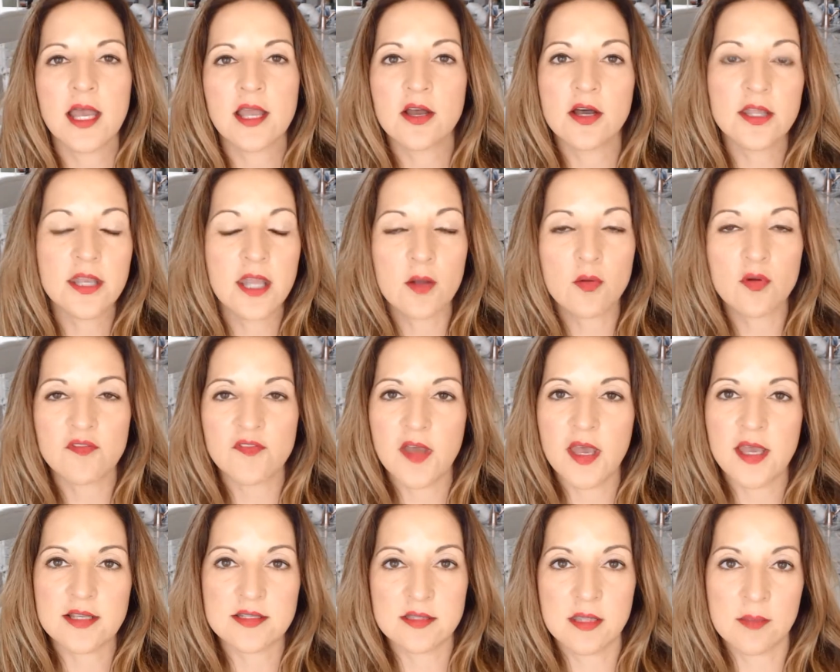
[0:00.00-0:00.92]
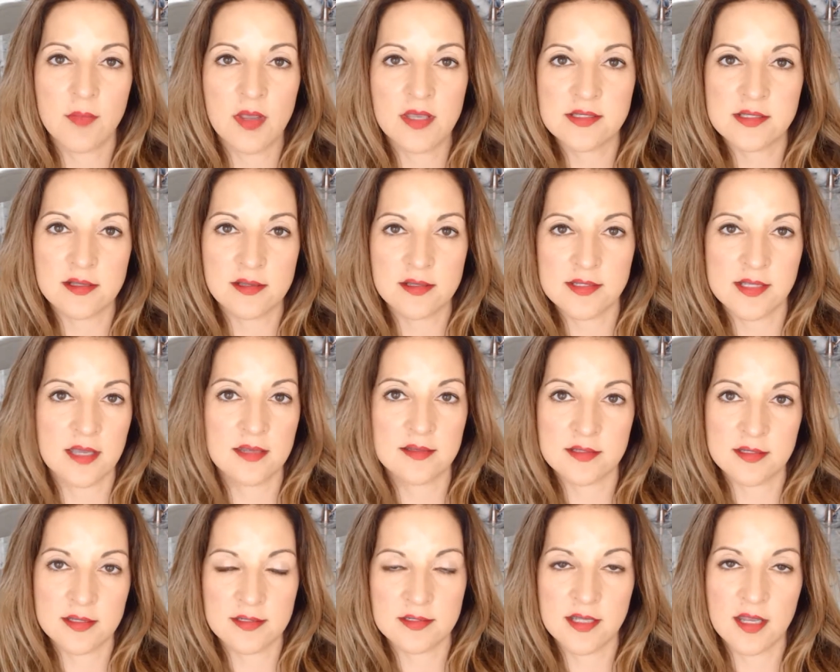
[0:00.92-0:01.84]
I called Equifax and they basically
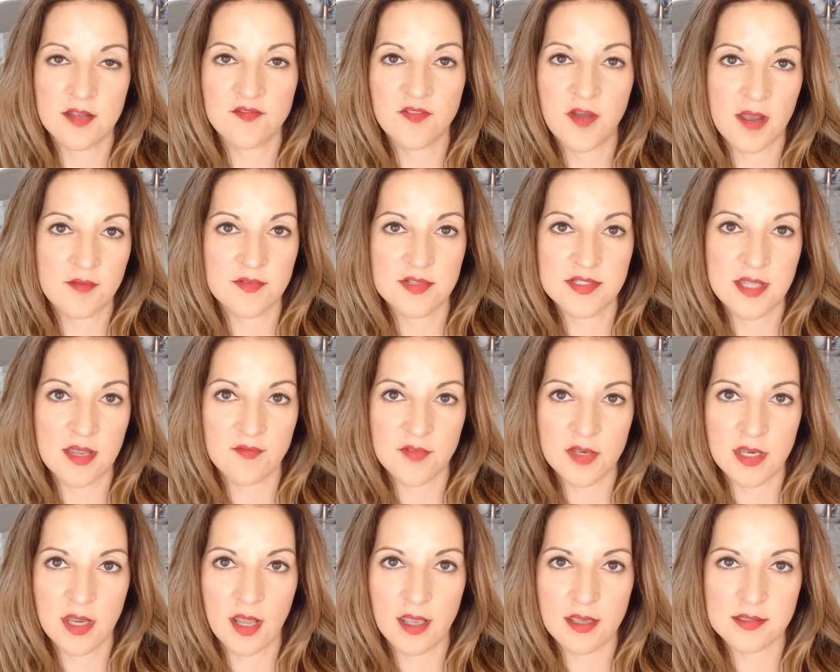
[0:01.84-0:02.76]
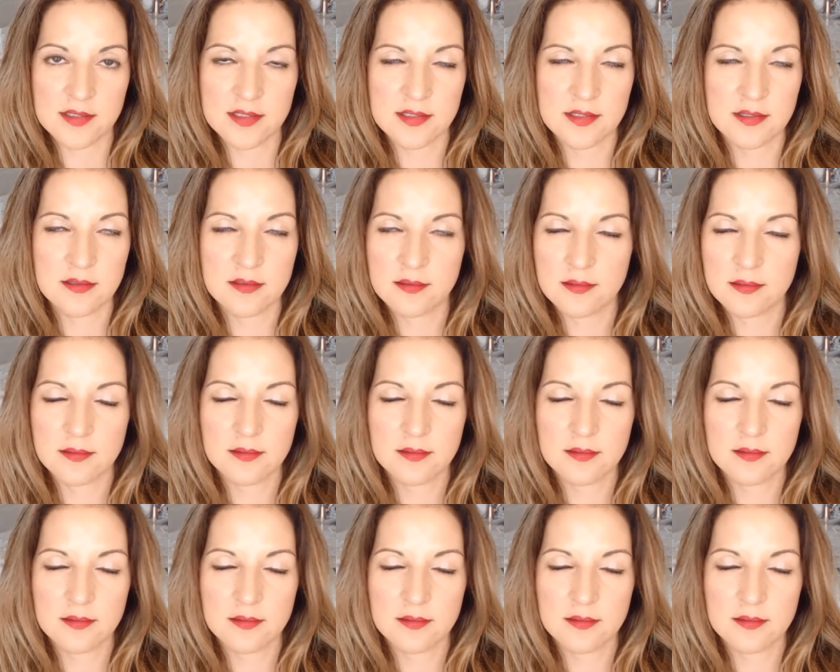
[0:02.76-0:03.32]
said it's going to take five to seven days.